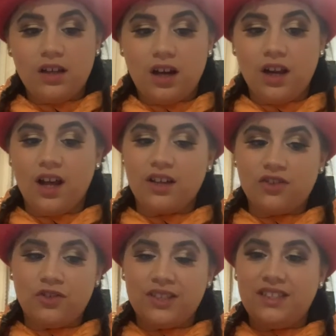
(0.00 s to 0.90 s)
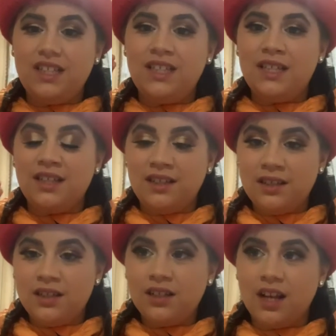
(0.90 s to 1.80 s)
I like critiquing,
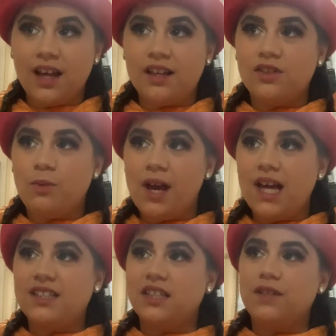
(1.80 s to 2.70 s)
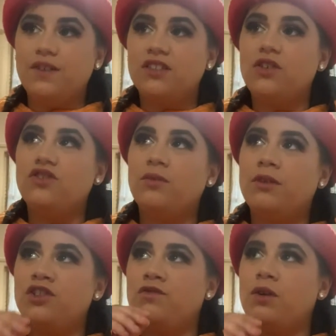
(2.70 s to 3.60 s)
like the way I deliver. It's not so
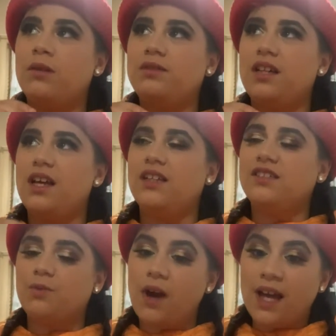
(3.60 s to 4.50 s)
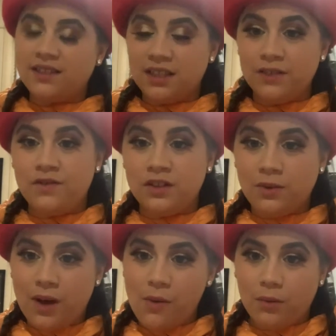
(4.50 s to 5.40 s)
much of what I'm saying, it's the way I deliver and the
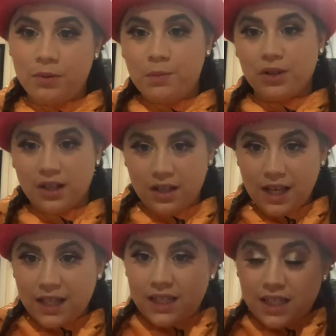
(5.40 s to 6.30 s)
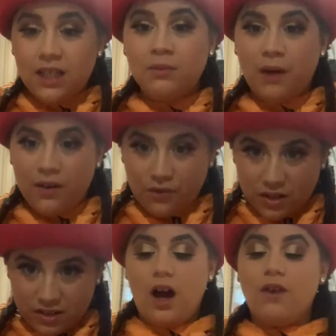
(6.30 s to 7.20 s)
way I want people to hear my
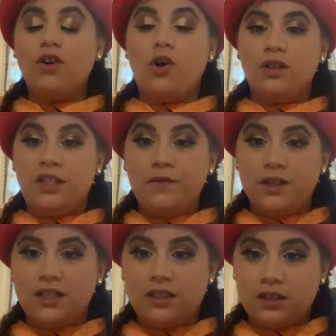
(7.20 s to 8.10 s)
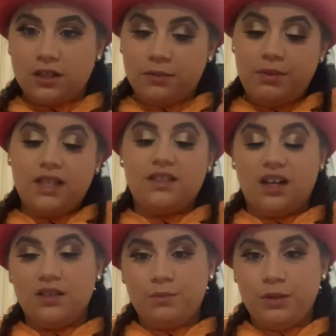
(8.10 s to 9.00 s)
voice. I record differently compared to
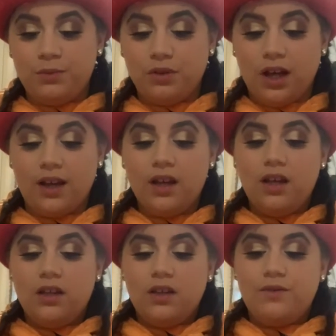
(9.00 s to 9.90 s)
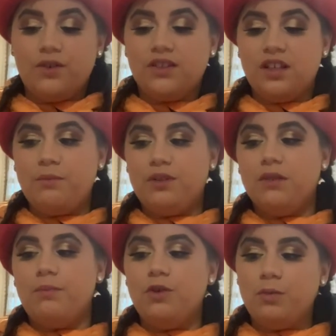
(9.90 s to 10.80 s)
other people. Like, for example,
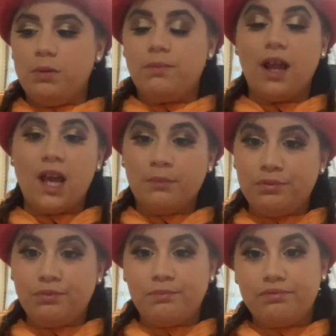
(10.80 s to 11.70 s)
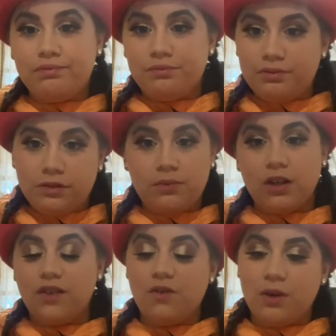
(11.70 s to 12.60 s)
the beat would be playing,
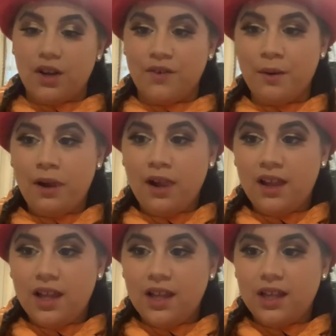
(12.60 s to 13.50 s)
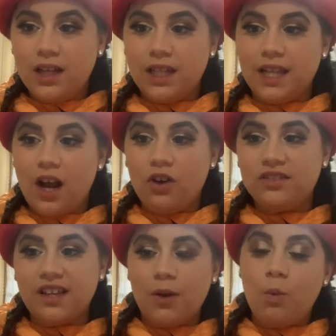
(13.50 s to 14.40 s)
whatever, whatever. And then I'll
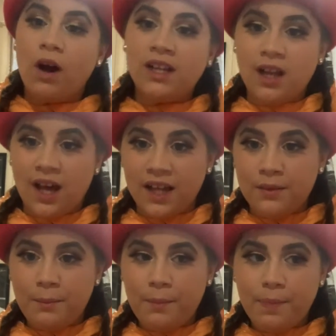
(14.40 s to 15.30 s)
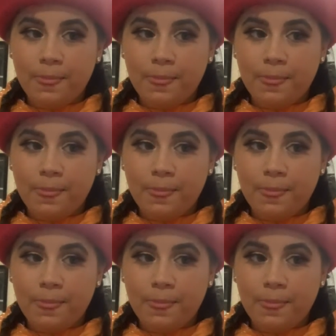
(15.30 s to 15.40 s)
say one line